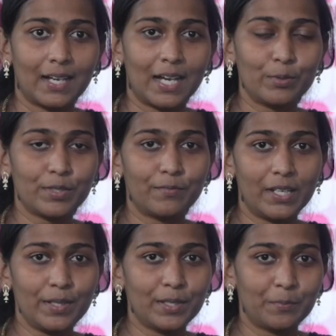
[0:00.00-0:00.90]
I was
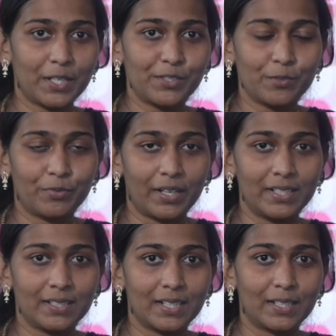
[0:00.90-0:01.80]
very surprised to
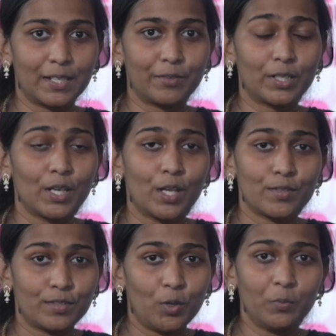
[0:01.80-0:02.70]
find that there were
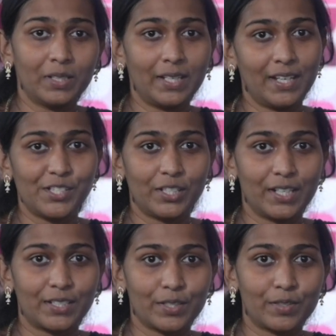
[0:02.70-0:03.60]
so many
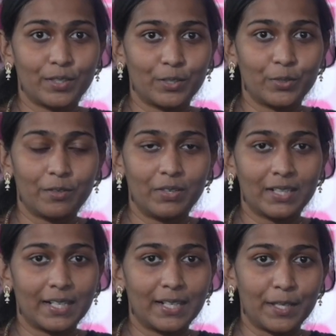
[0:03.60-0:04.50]
educators, giving
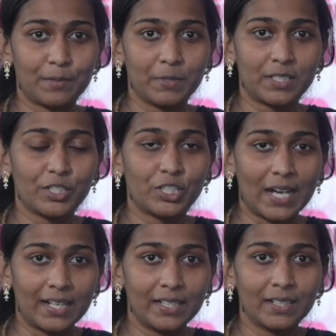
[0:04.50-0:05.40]
their expertise,
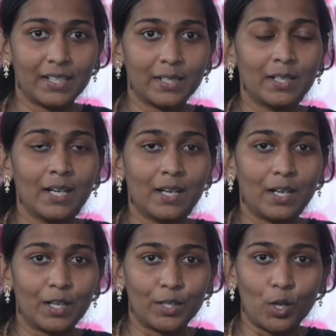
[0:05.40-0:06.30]
sharing their
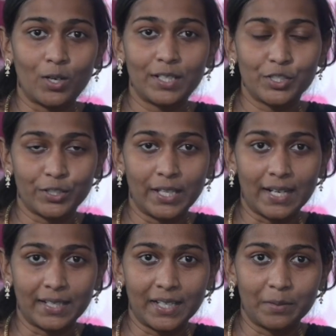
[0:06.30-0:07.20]
knowledge on the
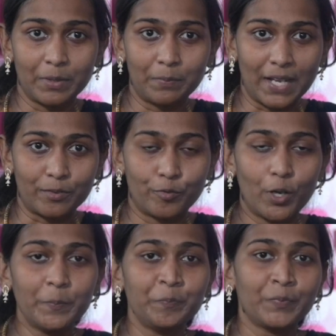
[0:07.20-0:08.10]
Unacademy
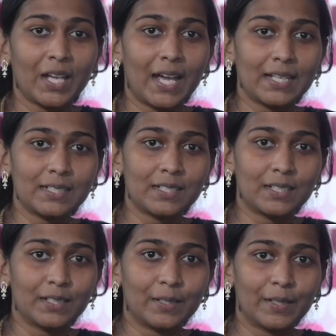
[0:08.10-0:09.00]
platform. and
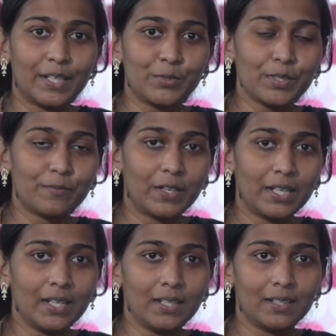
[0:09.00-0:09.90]
it was
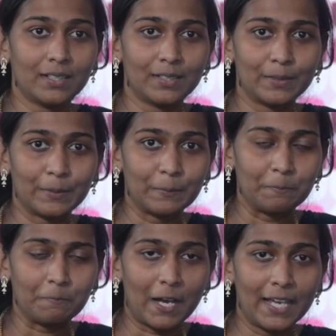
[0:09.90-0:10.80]
very,
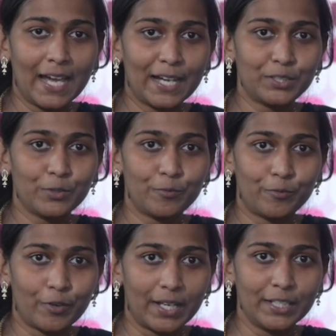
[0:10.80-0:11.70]
I had to
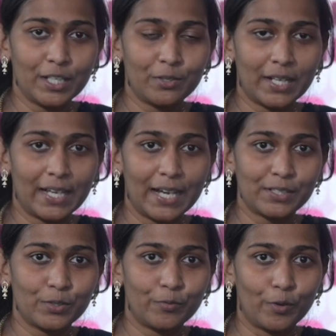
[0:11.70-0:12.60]
find out, I
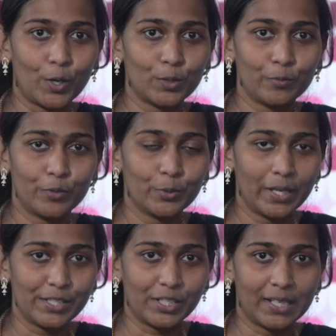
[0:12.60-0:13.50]
had to follow few
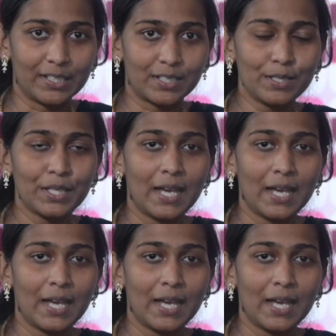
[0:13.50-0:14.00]
educators,